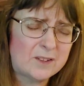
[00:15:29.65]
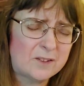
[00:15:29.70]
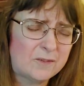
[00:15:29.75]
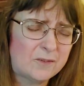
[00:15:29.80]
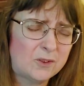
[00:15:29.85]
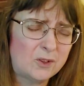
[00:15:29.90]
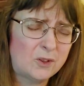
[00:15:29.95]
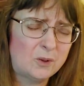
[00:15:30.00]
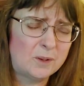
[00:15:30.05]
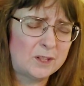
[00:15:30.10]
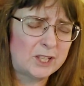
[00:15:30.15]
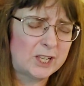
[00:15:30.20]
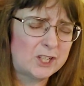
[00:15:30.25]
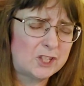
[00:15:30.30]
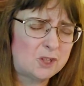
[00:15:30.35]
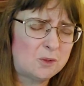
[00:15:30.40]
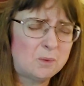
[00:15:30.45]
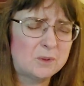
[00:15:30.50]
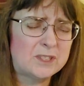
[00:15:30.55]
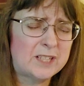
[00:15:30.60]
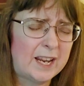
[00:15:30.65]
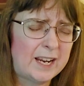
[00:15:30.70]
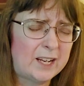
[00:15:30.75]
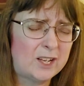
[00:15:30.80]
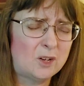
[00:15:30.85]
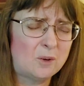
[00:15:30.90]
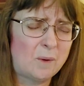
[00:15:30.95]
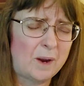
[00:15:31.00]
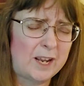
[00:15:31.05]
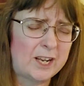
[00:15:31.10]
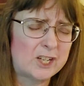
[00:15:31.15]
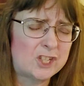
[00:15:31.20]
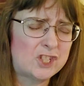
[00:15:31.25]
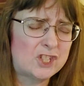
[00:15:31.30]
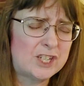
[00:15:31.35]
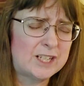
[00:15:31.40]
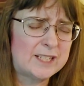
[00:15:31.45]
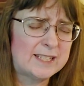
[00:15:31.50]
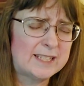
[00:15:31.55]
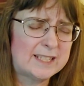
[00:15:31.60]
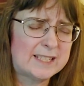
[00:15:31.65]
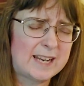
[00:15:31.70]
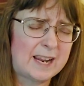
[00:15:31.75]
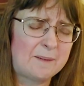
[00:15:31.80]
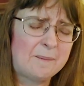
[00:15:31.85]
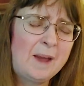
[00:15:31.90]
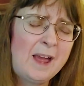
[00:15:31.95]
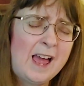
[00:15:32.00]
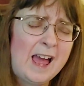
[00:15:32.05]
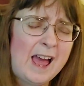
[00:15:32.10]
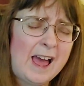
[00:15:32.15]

the flu and that you will take it away in Jesus name